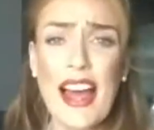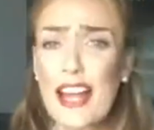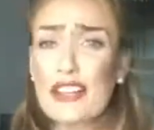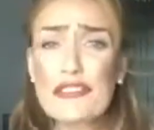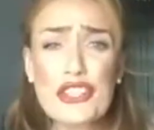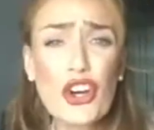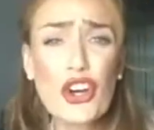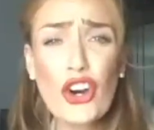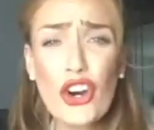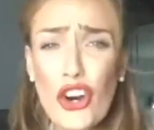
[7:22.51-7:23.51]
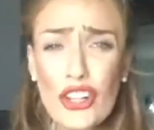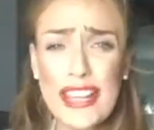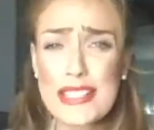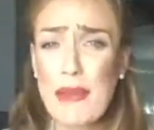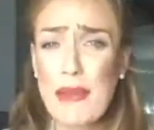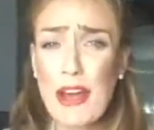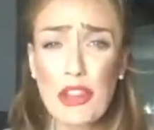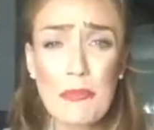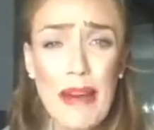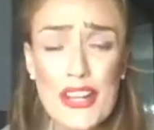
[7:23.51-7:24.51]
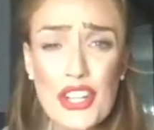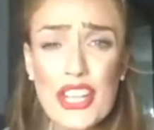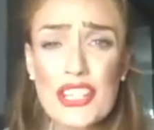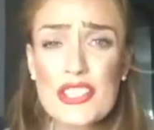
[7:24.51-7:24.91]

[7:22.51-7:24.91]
I love to cook. That's my other passion.